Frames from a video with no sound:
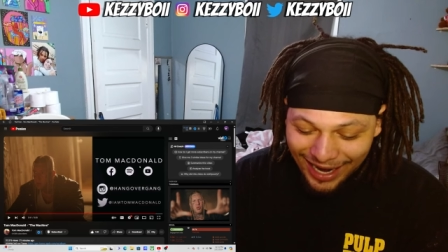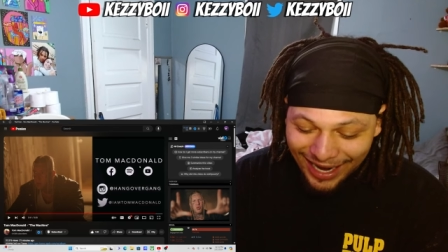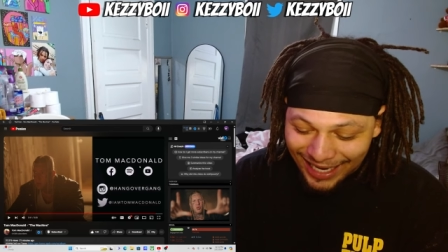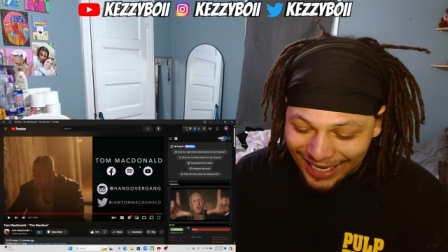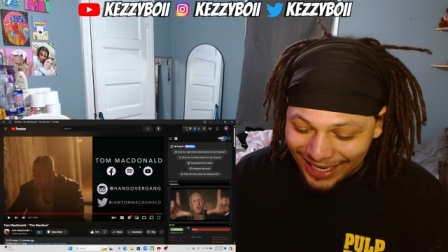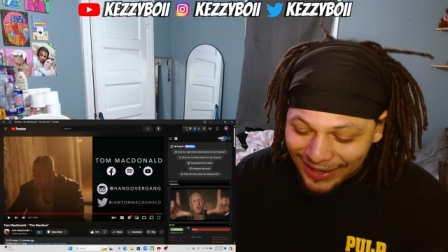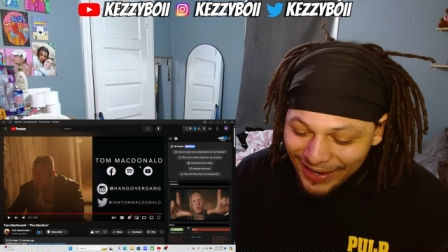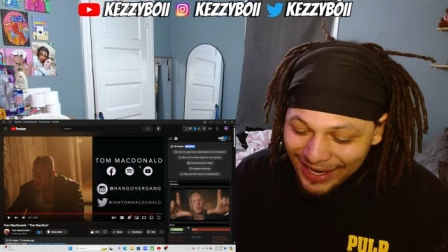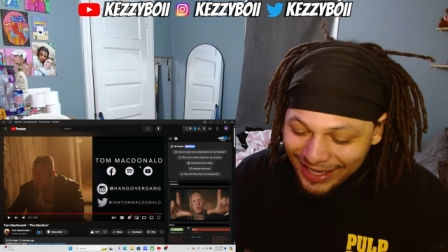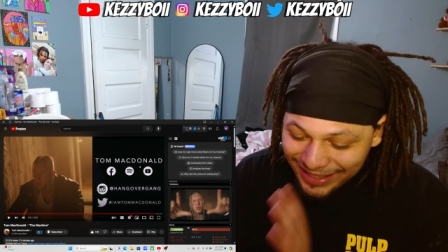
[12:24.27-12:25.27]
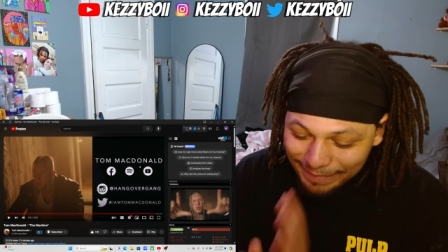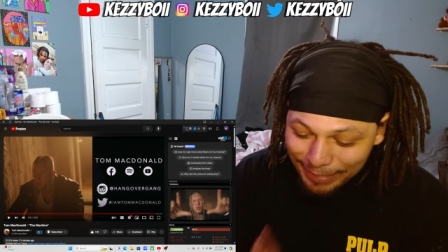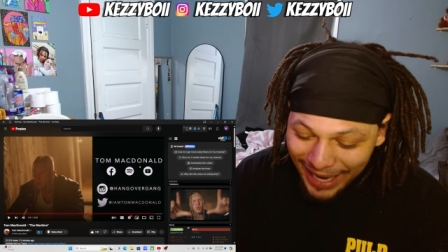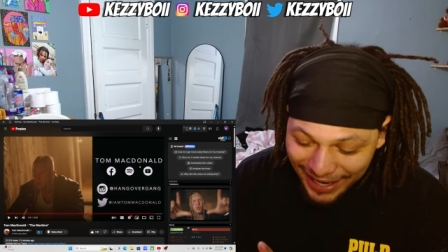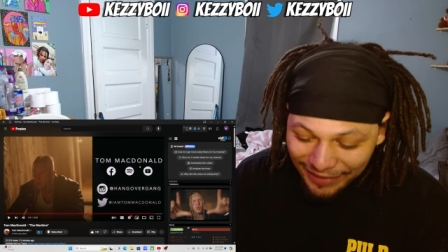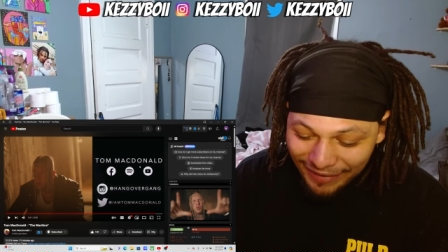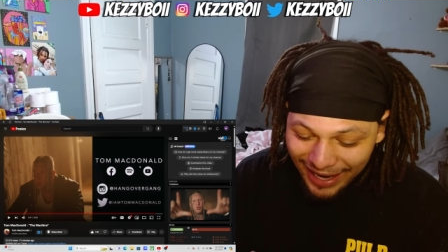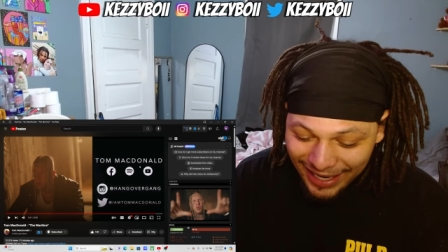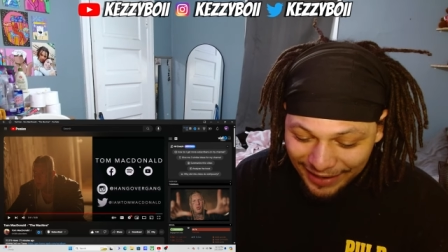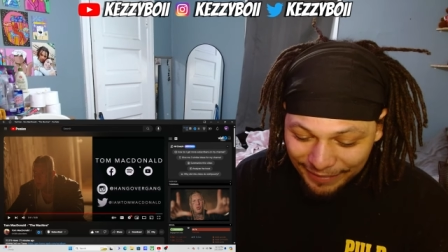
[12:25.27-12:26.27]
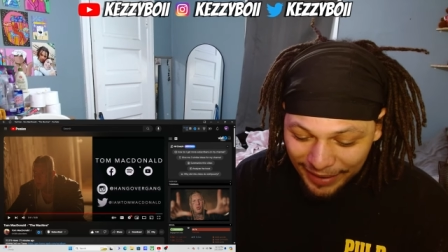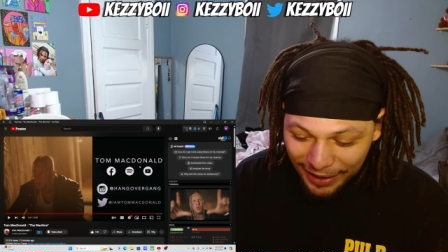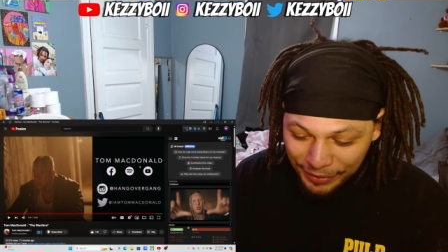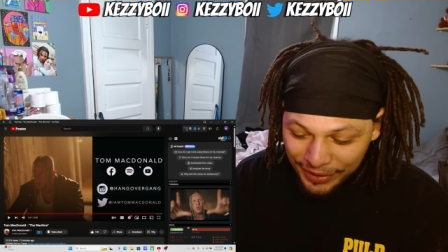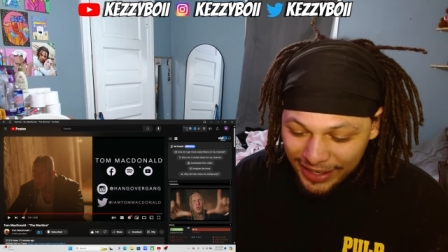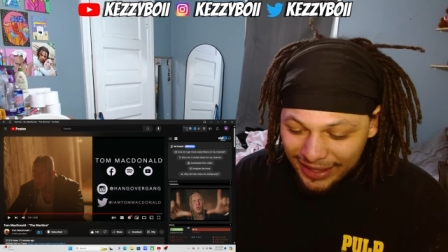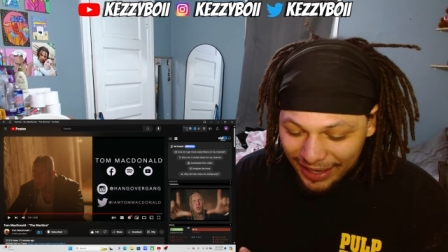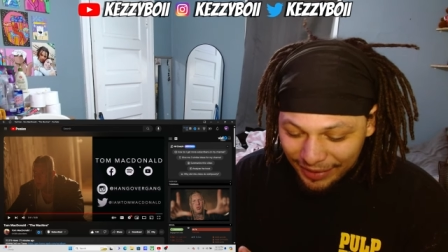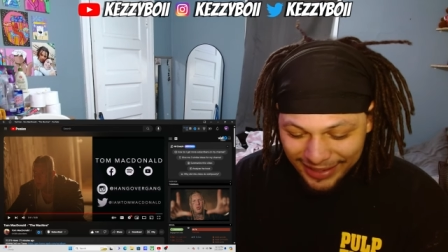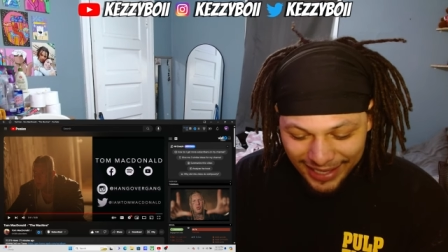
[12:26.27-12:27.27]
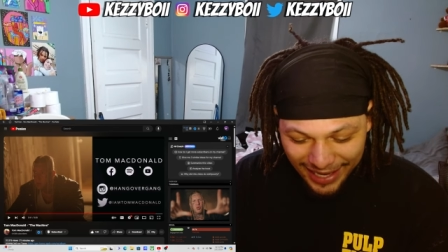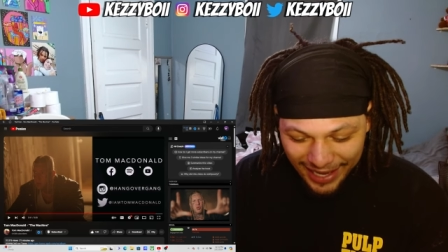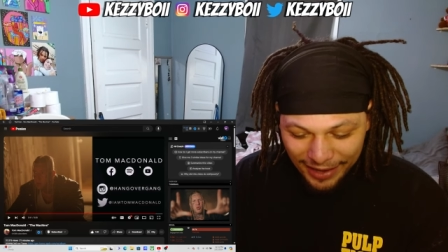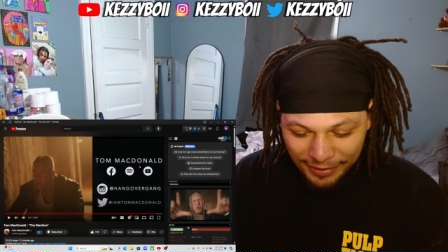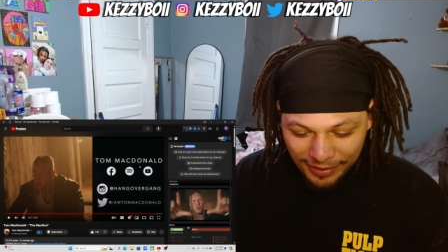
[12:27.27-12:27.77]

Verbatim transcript: this is a banger right here, bro. Like, what the hell?